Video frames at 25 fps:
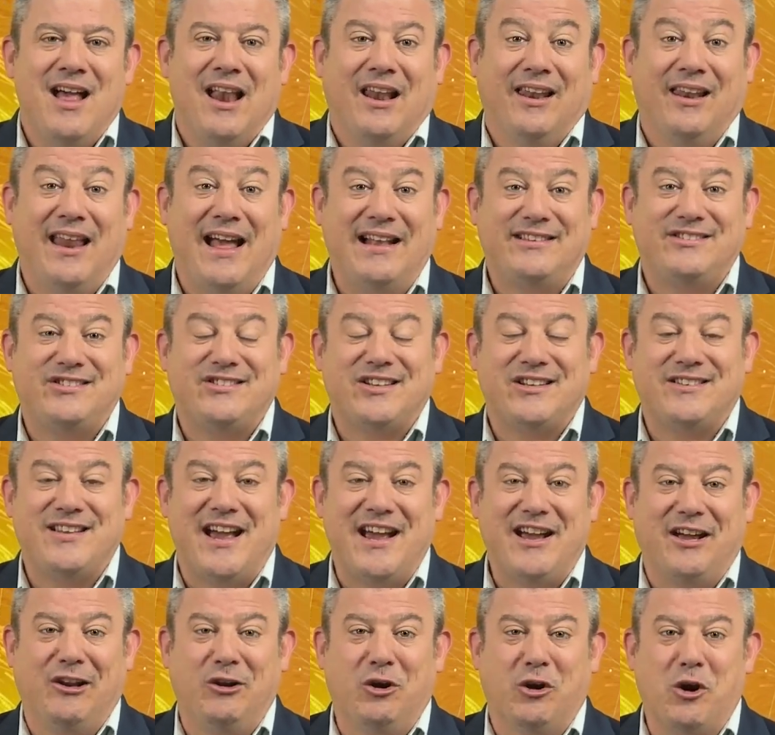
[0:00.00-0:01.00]
Let's
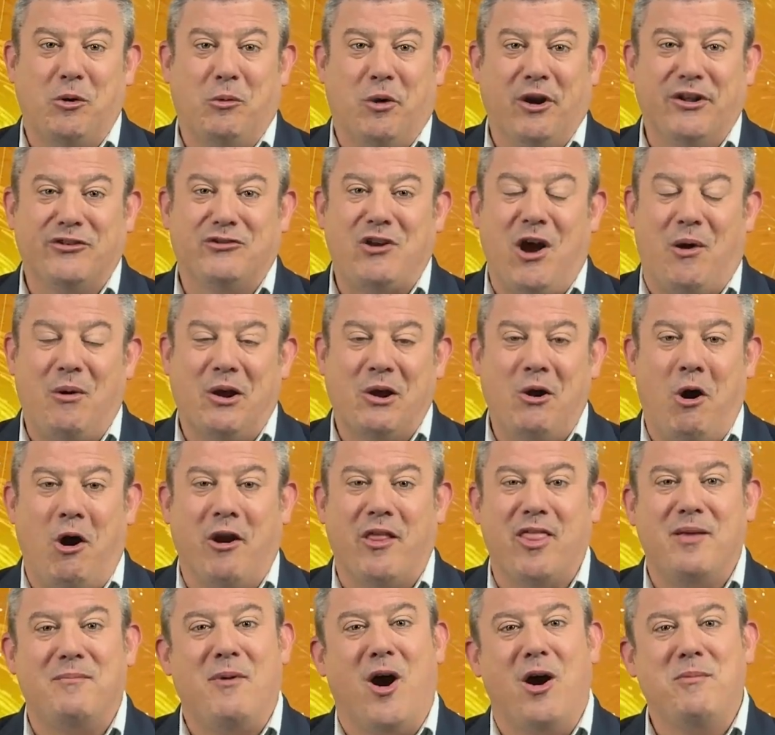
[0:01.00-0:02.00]
take a look at what is going on
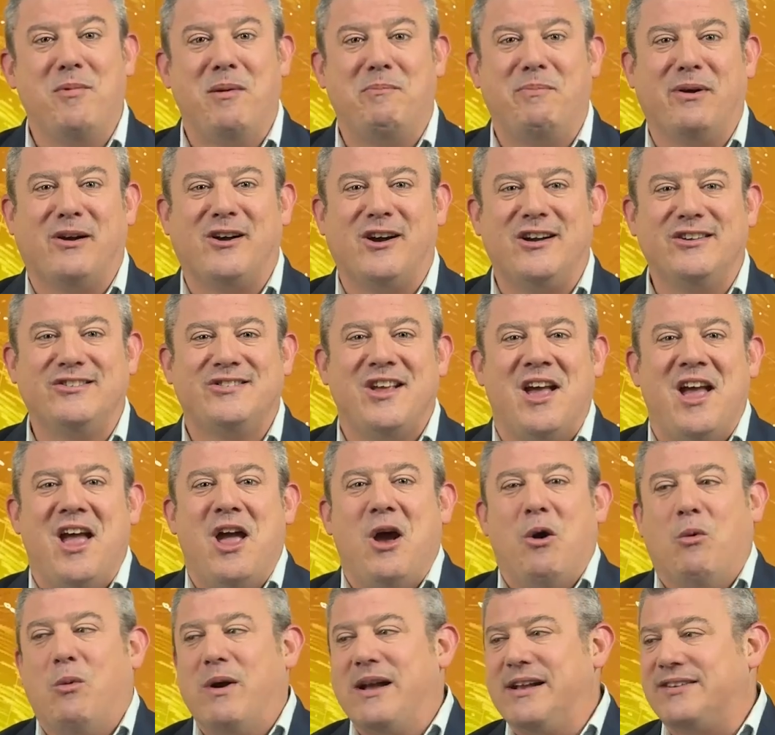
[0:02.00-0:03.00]
at the moment because
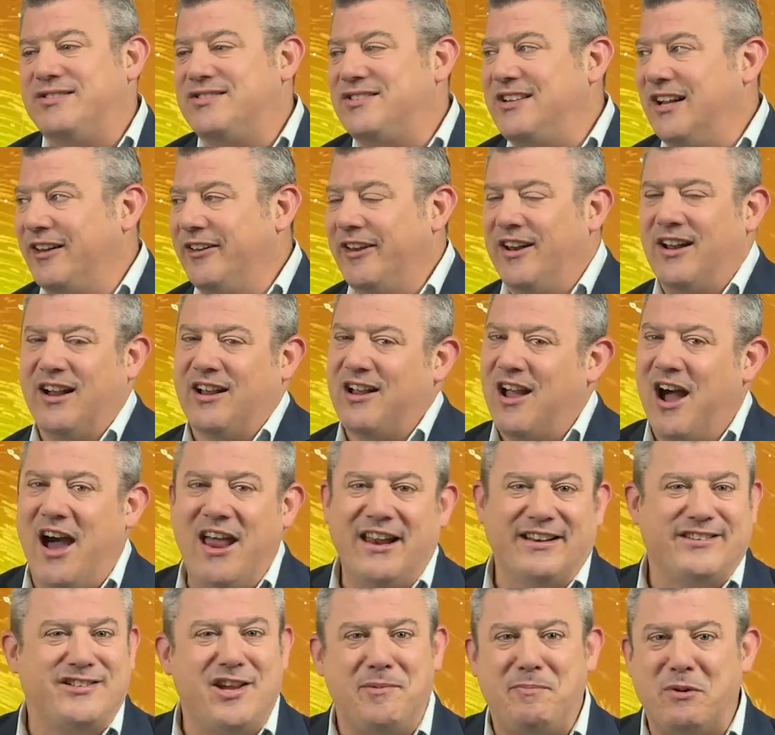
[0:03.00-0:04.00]
we are still in a kind
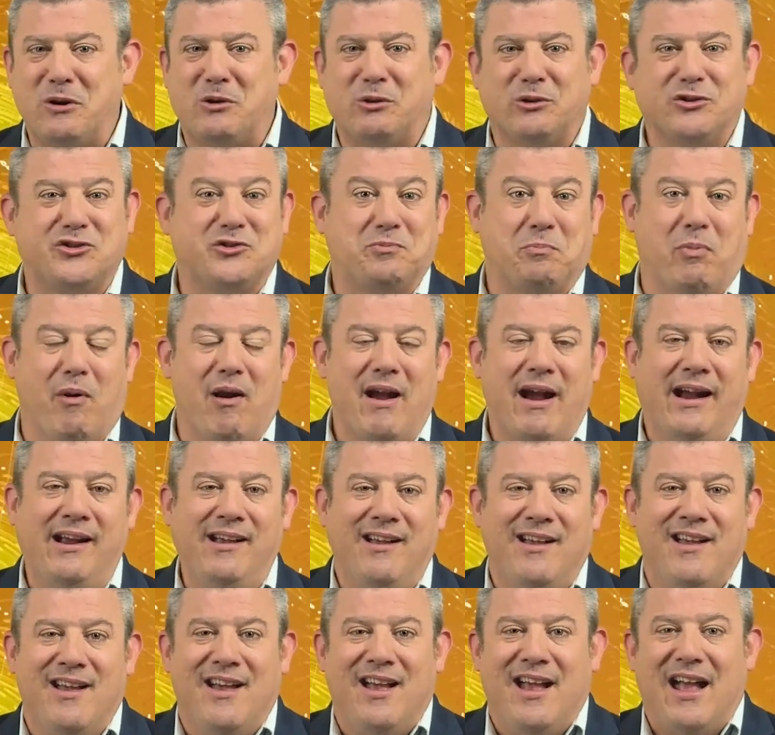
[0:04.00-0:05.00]
of typical
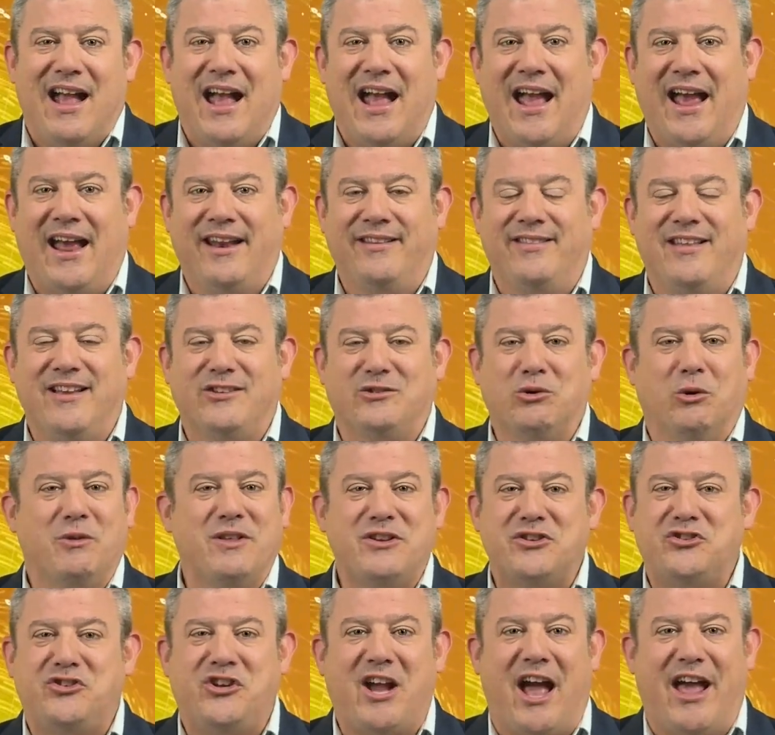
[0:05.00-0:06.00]
spring and there's all
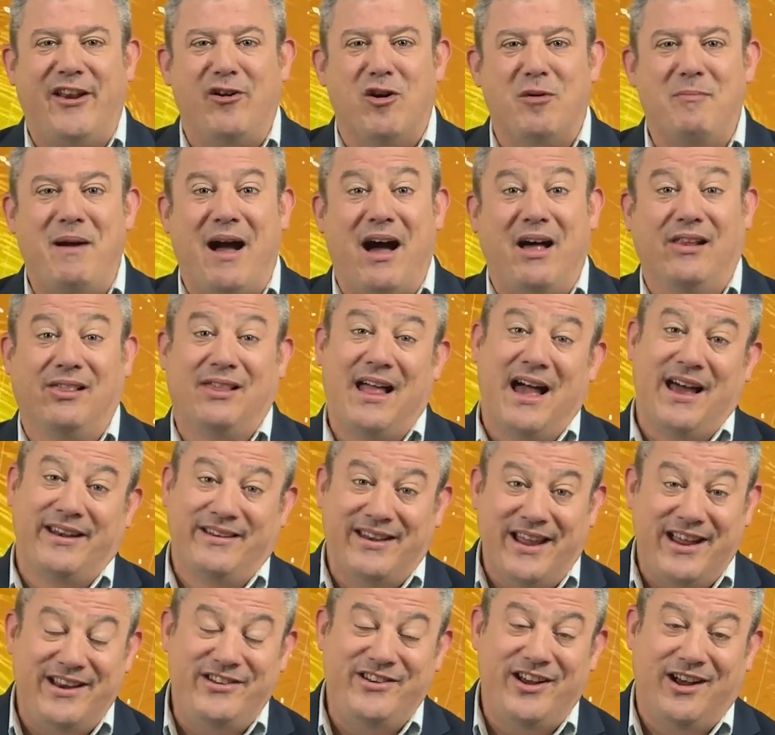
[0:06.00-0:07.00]
this chatter about La
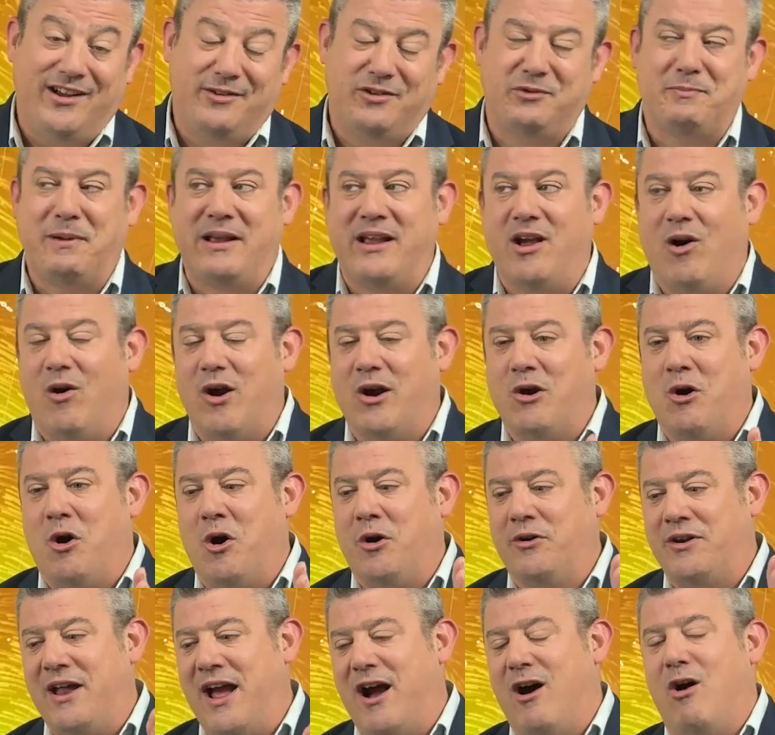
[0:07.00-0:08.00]
Nina. It's been going
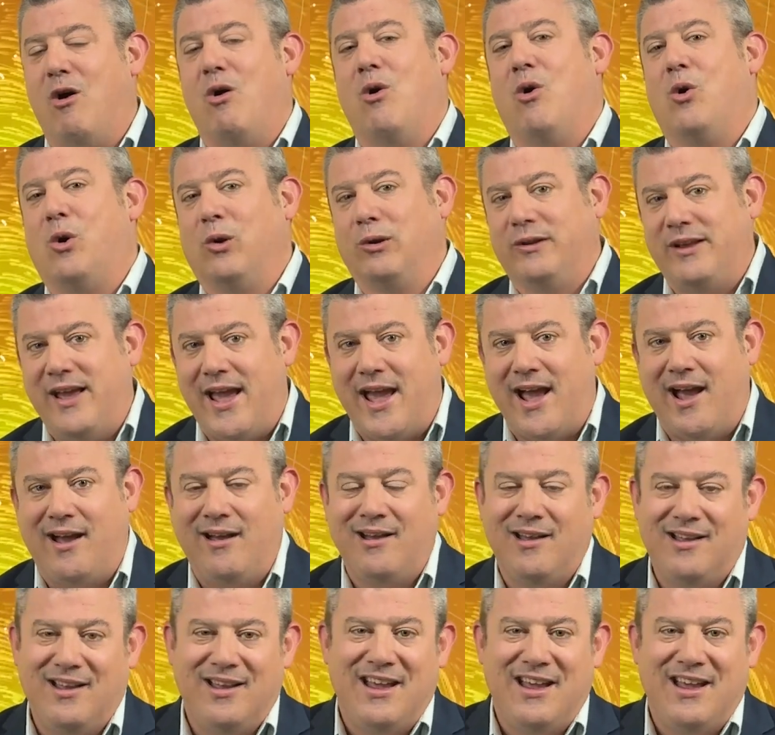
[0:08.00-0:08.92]
on now all year.